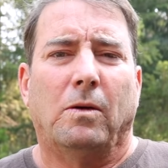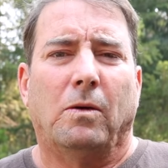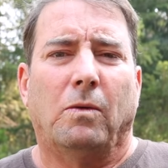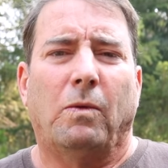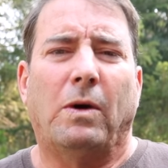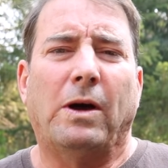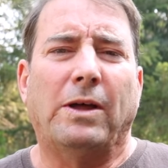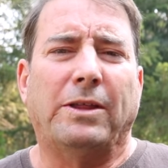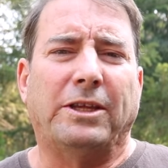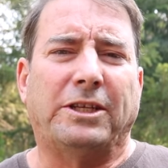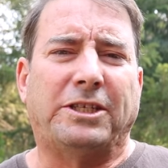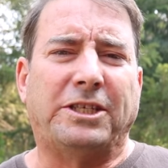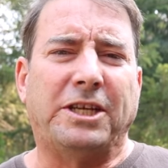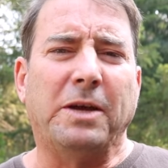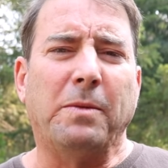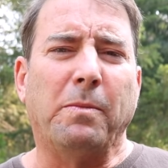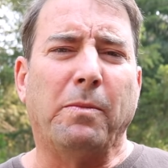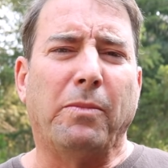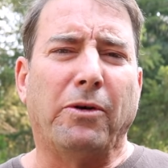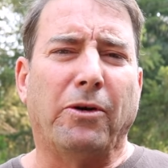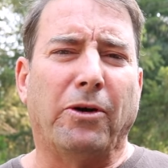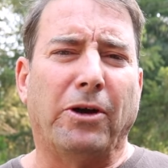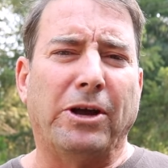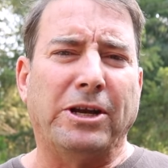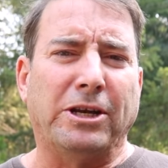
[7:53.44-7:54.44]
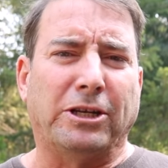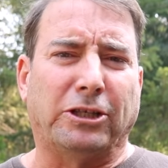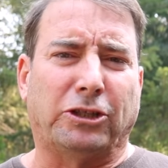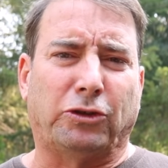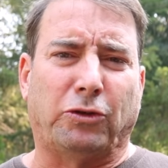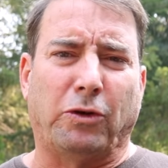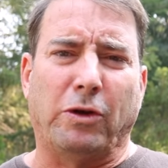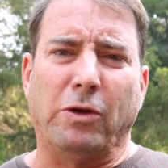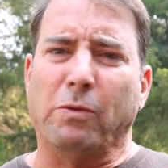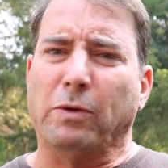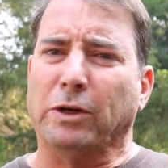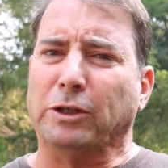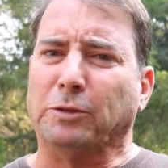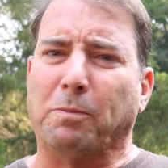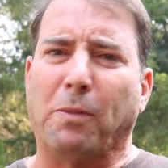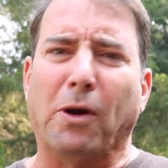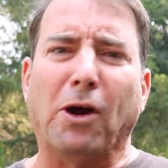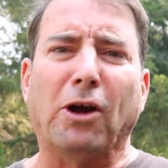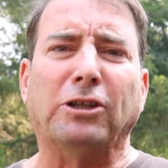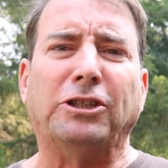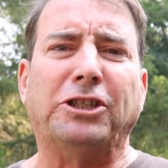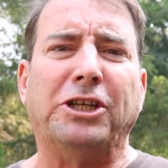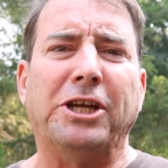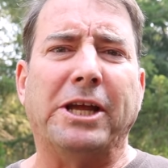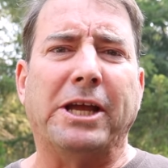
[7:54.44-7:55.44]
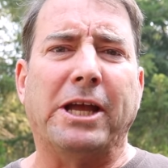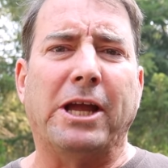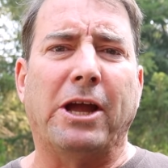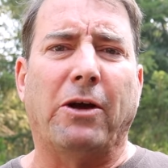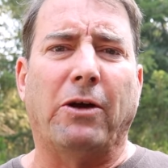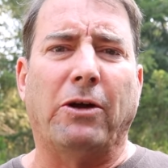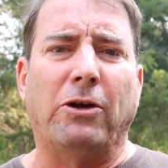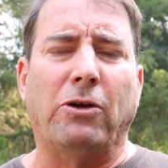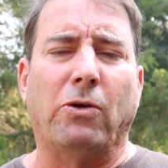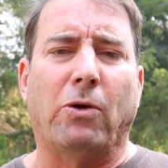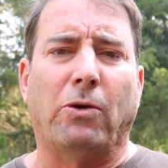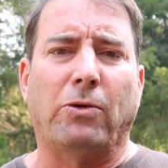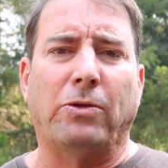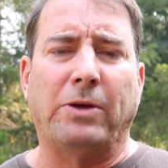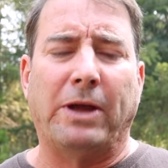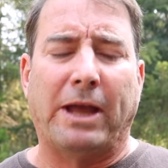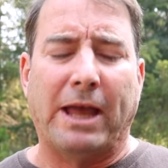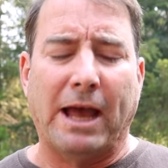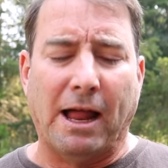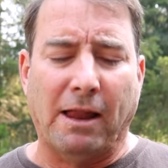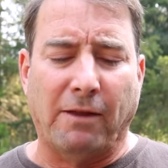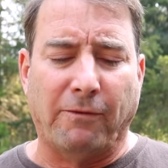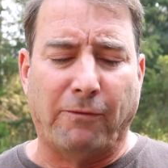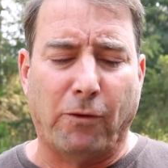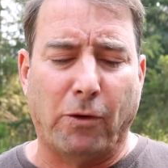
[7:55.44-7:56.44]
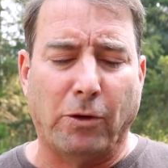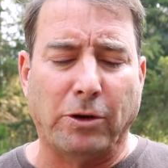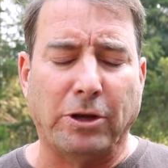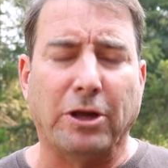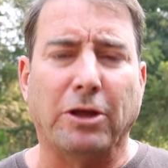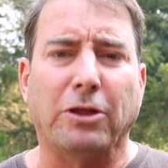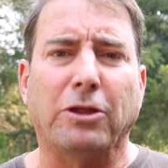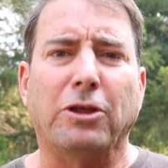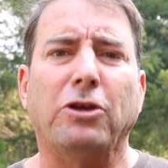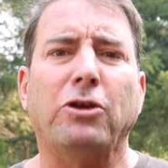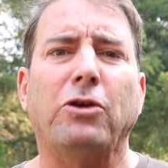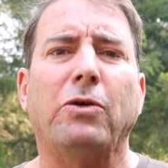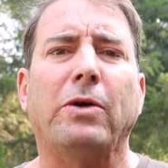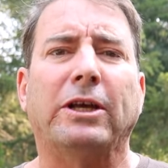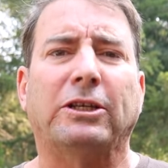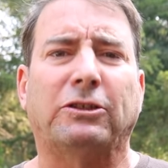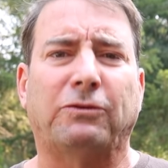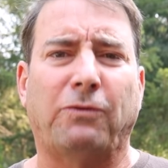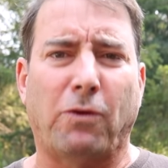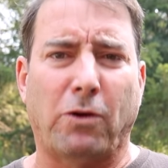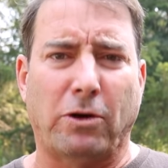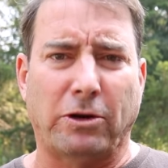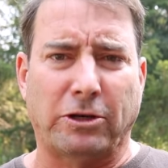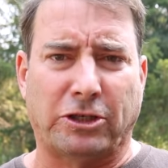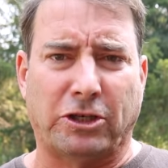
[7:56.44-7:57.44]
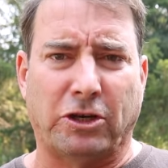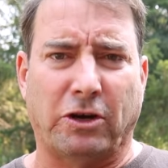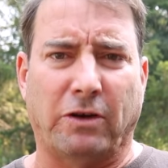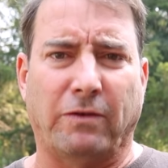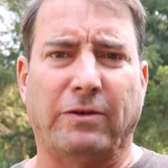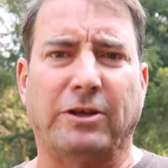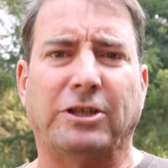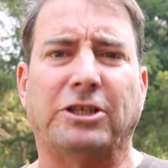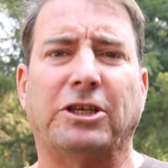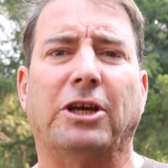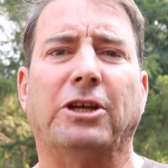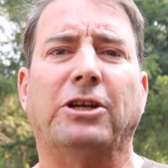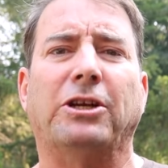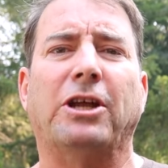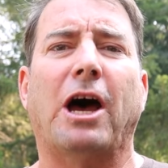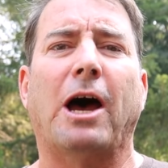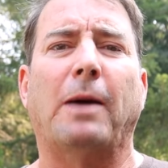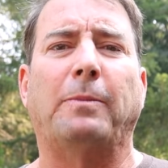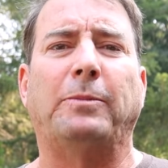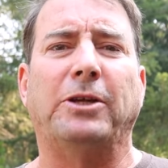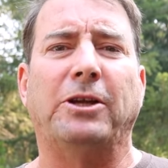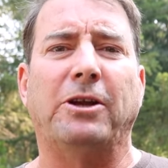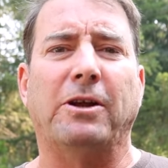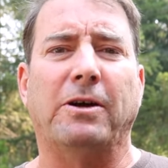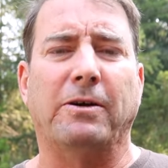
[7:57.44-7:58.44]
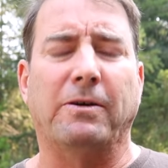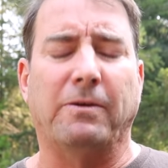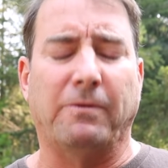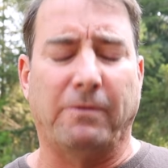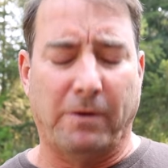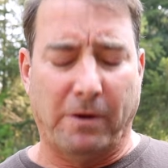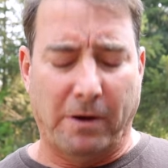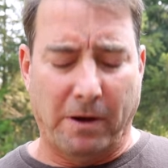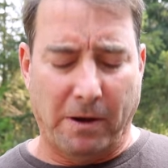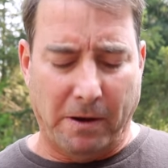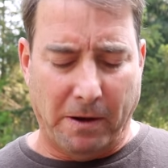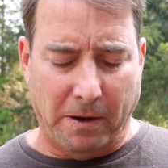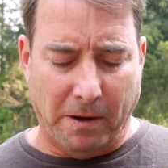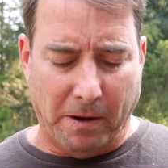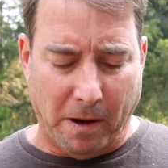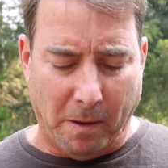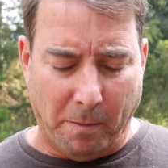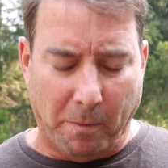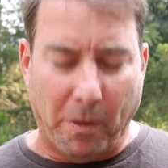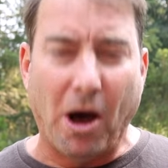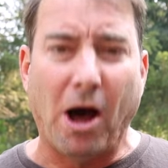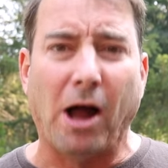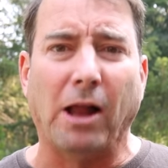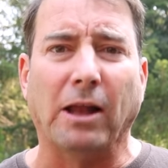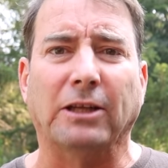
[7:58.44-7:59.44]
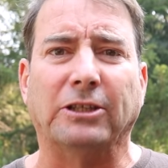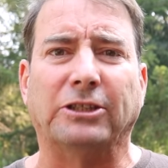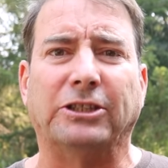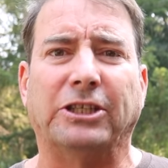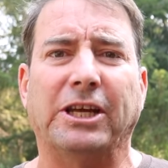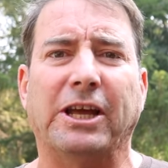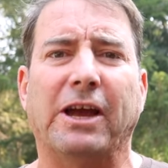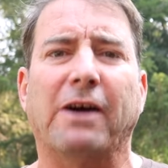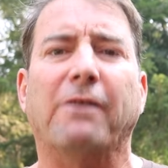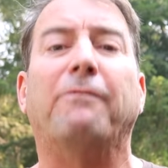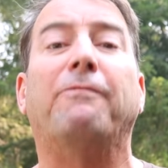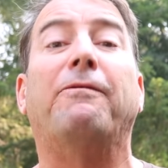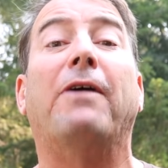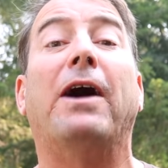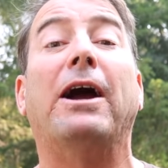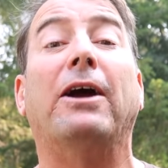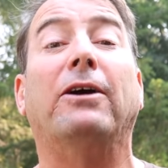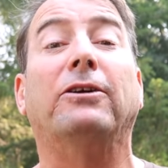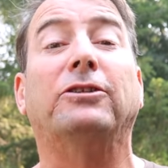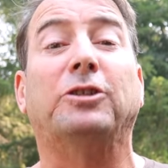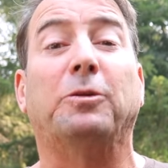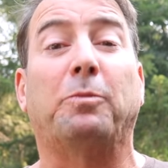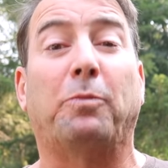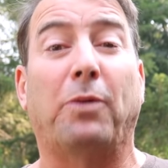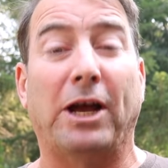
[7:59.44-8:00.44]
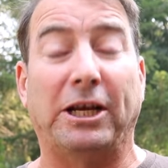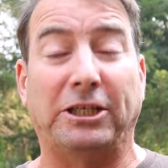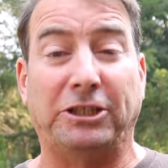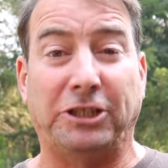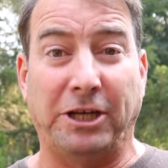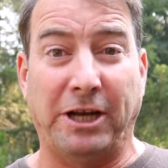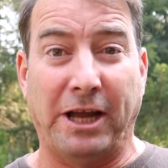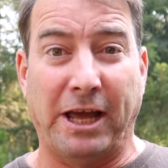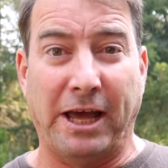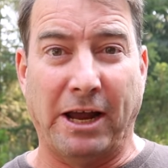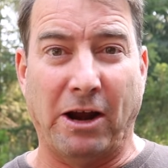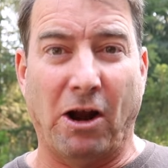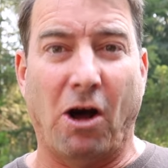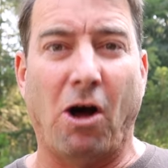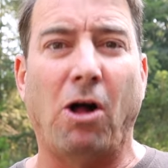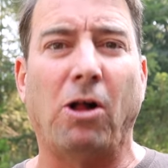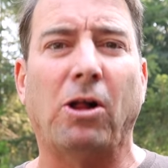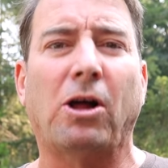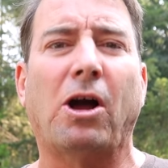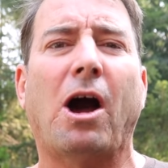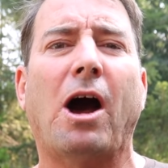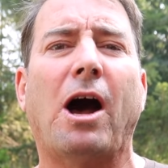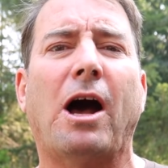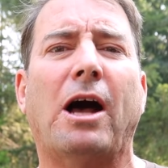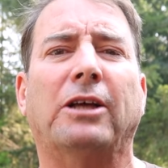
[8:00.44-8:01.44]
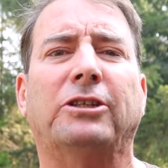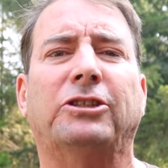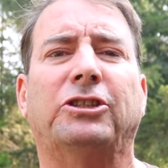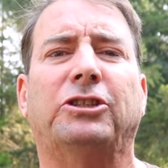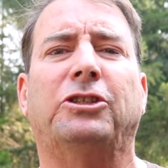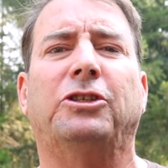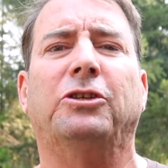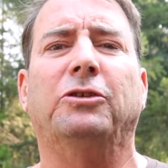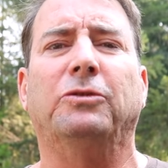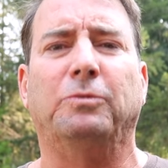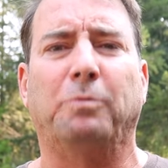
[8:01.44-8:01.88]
While the timber industry was burgeoning here in Northern California, the U.S. Forest Service adopted a, a, a policy of fire suppression at all costs to